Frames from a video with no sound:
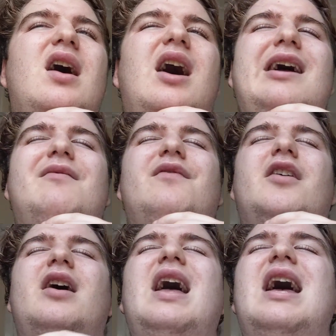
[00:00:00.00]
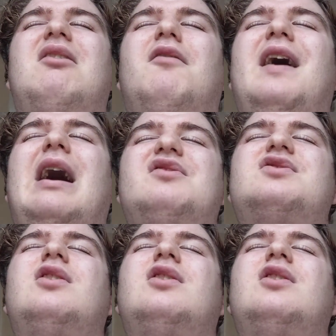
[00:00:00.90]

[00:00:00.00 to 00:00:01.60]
I am the heir of House